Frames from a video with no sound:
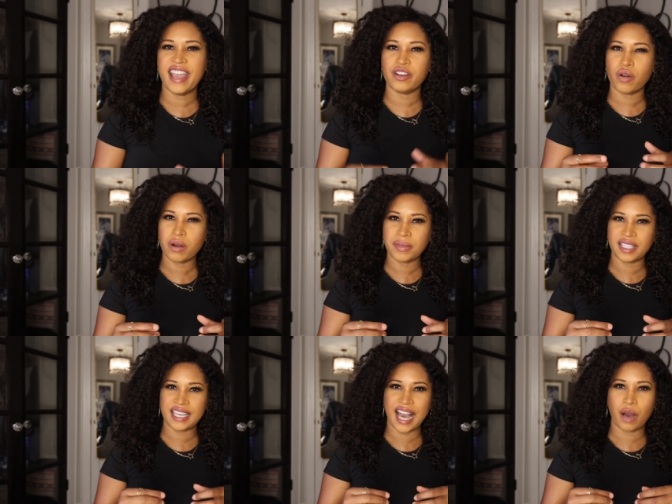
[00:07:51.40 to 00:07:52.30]
And
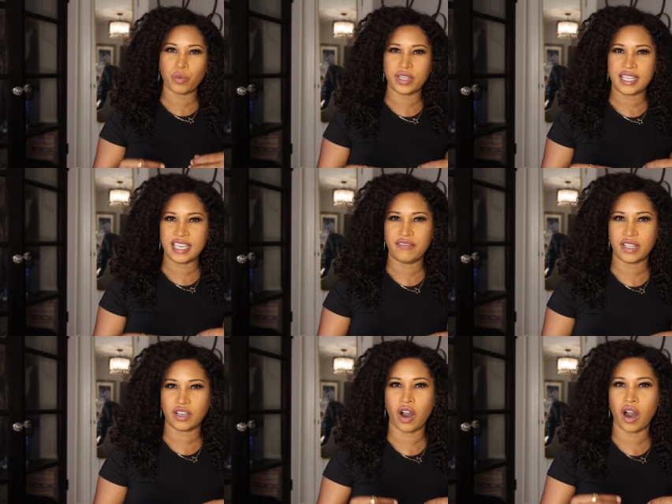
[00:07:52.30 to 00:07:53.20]
normally I wouldn't
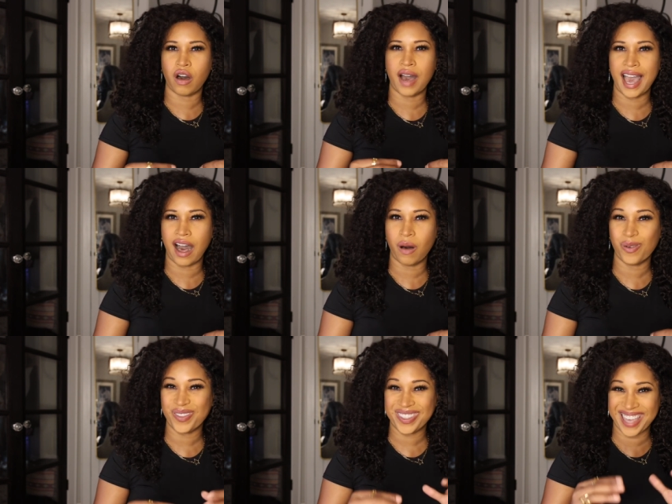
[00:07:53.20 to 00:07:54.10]
even call
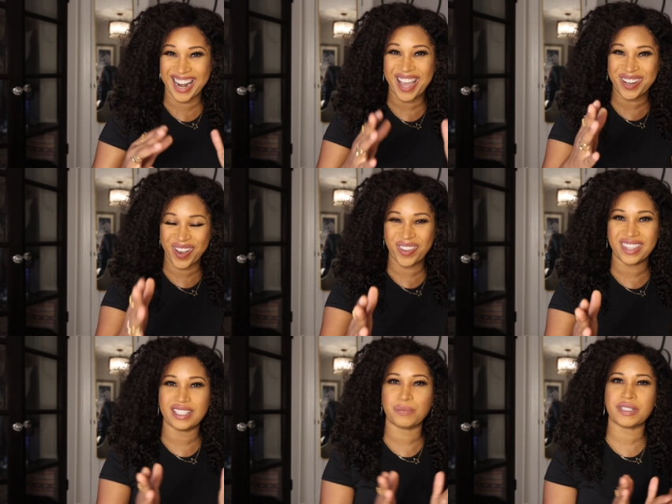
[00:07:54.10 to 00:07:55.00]
out that I know
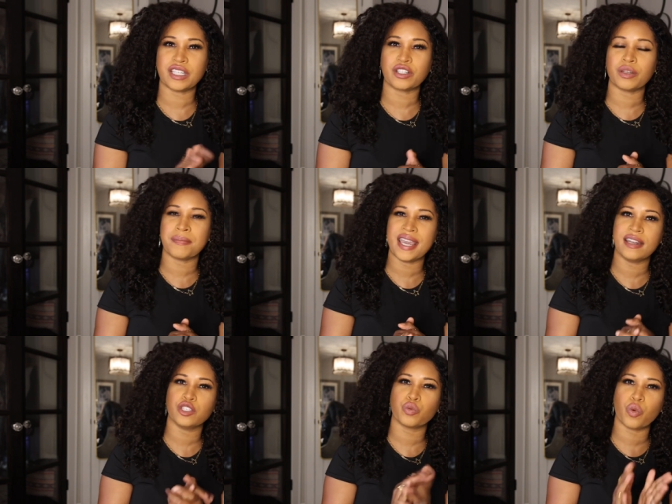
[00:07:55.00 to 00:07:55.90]
that this particular
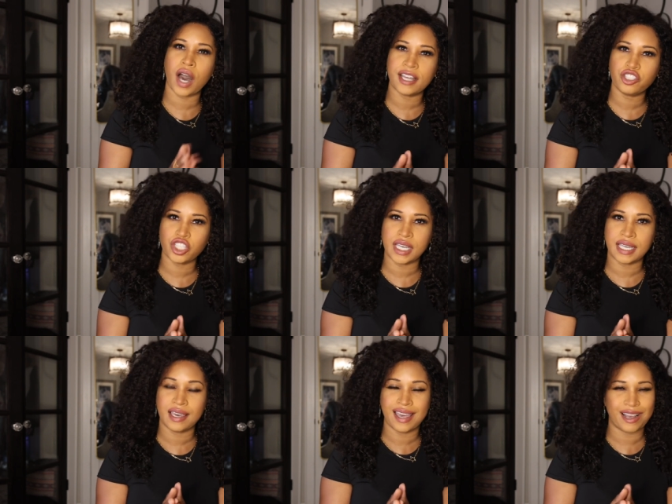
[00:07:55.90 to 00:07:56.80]
man is
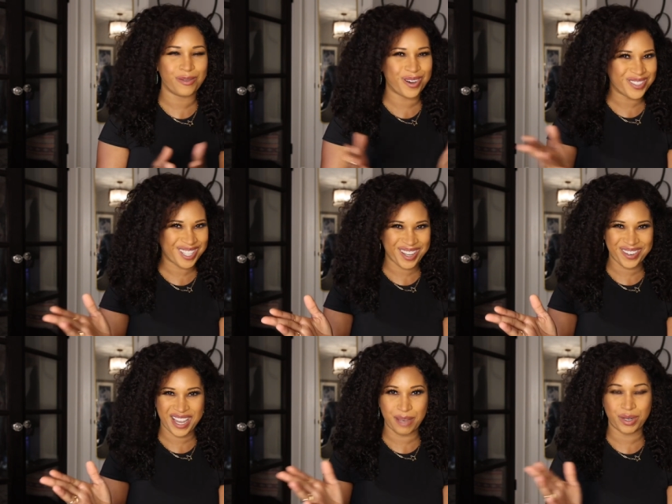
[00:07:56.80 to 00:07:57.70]
watching. And I won't say
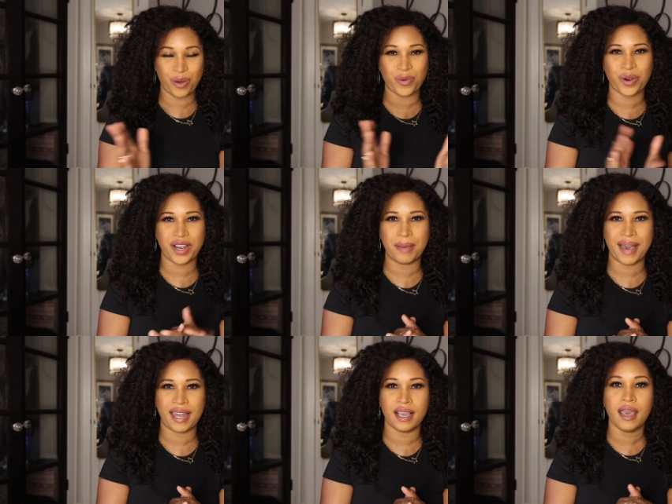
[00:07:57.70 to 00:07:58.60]
your name, don't worry
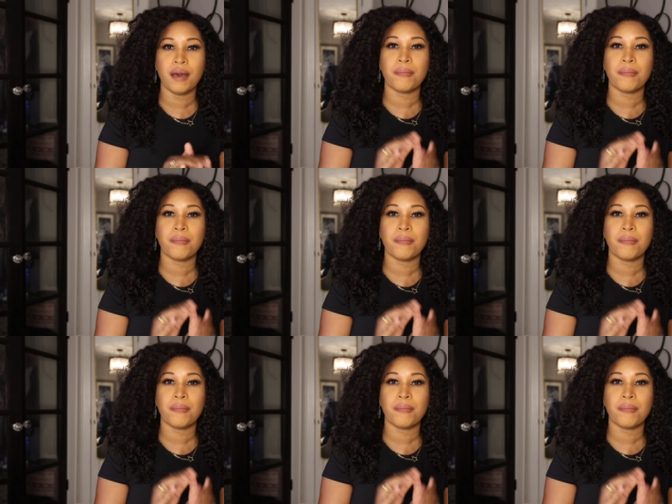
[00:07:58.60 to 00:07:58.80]
about it.